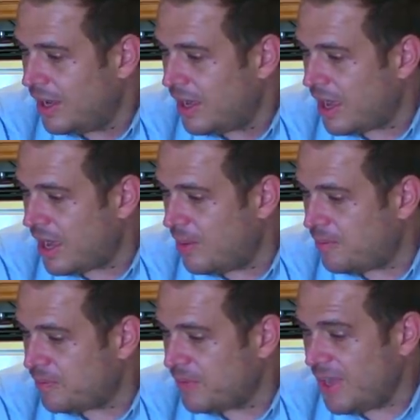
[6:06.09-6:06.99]

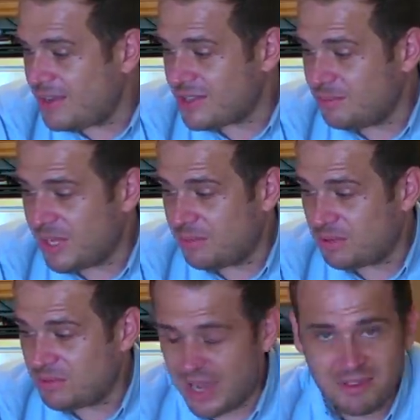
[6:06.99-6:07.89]
Yeah, some
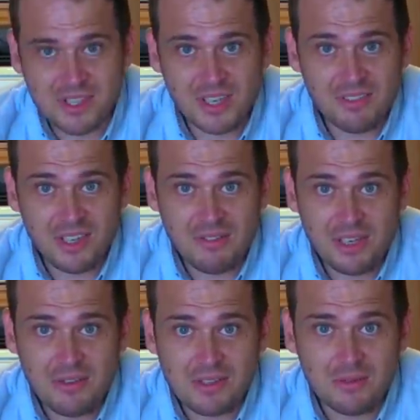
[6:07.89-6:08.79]
people have a TV, never
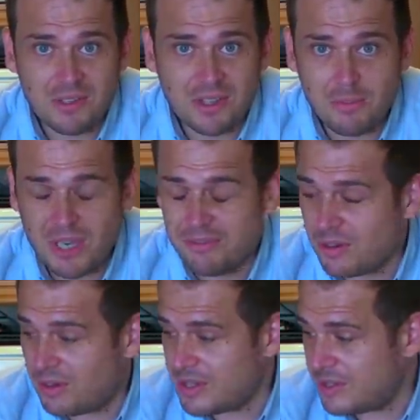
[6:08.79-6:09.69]
use it. Why should they pay for a
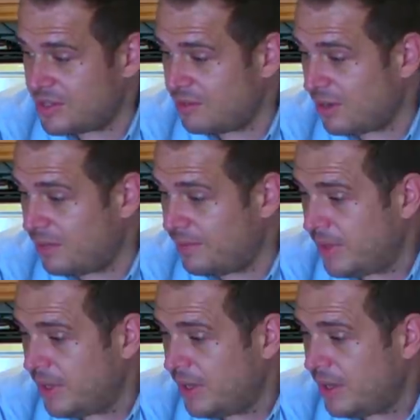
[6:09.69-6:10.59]
licence? You're
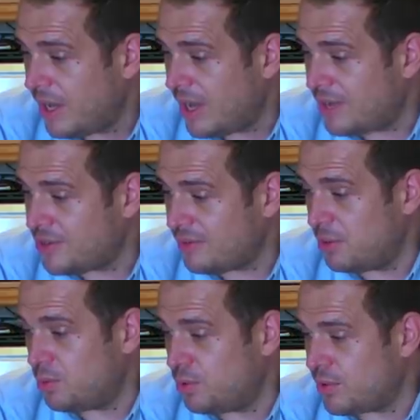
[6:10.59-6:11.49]
right.
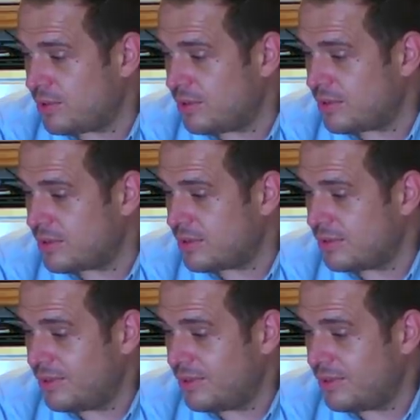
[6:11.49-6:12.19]
Traffic wardens.